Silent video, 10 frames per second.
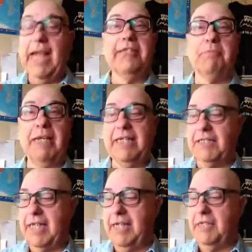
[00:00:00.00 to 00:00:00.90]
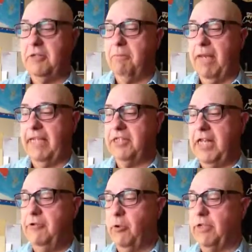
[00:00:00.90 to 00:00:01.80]
It's BC's biggest
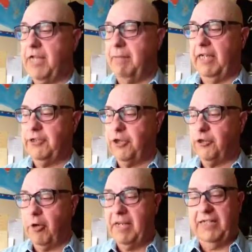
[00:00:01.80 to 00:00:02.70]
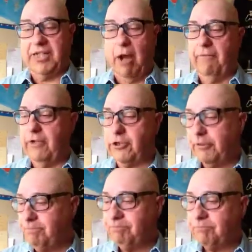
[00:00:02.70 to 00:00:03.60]
indoor demolition derby. It's now
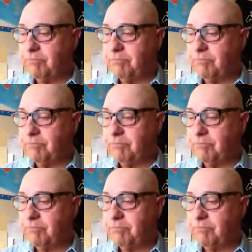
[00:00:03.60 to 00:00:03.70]
official.